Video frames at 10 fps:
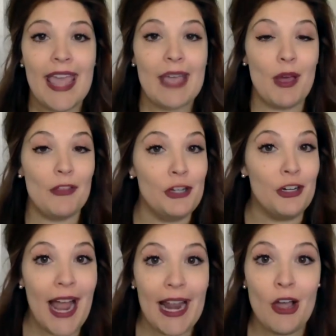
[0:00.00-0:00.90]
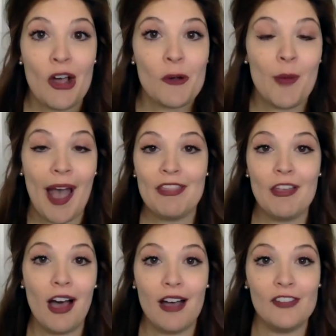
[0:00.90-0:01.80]
Whether you're at home, at
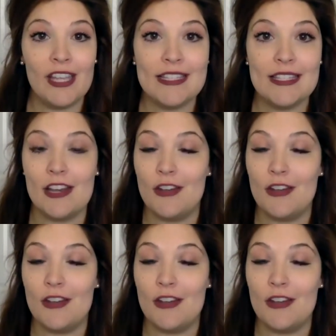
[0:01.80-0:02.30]
the office,